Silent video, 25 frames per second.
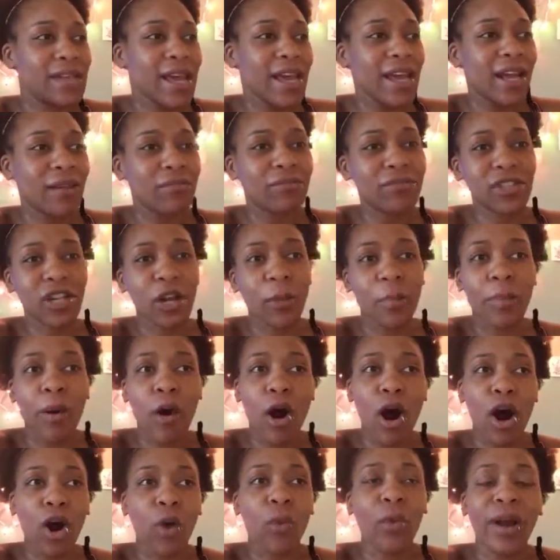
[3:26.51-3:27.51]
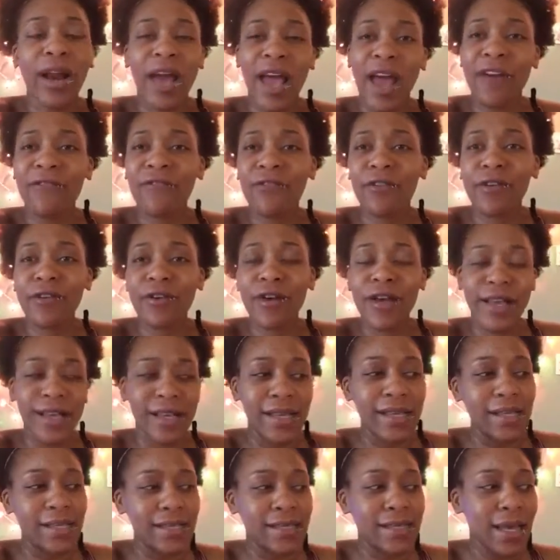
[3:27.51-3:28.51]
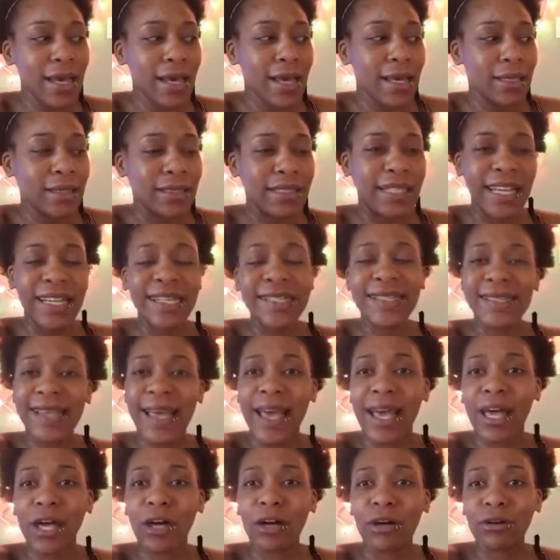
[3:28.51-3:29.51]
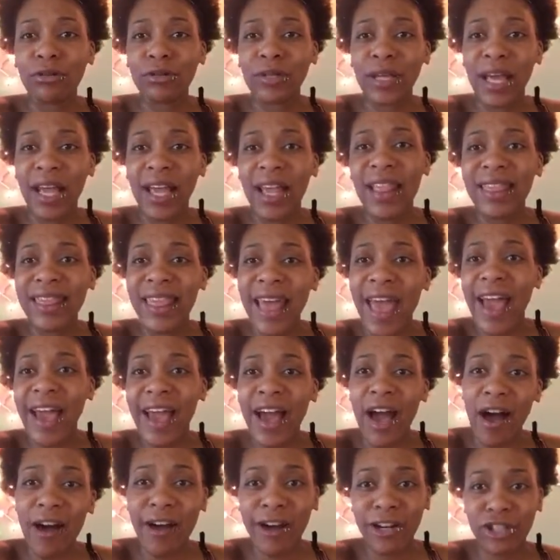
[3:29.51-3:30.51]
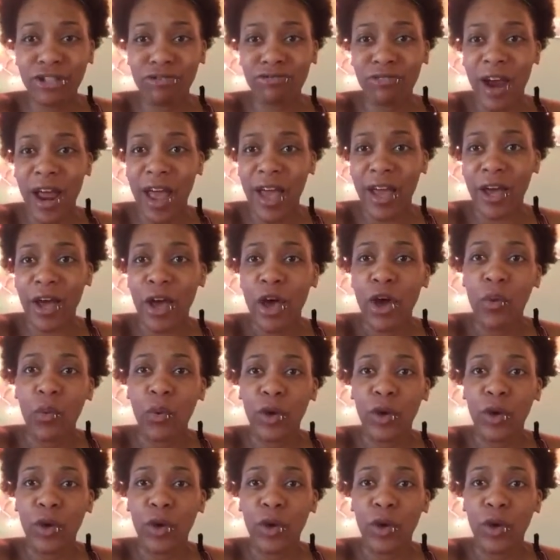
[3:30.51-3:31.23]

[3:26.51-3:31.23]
Take them to the park. Whatever is detailed in that contract,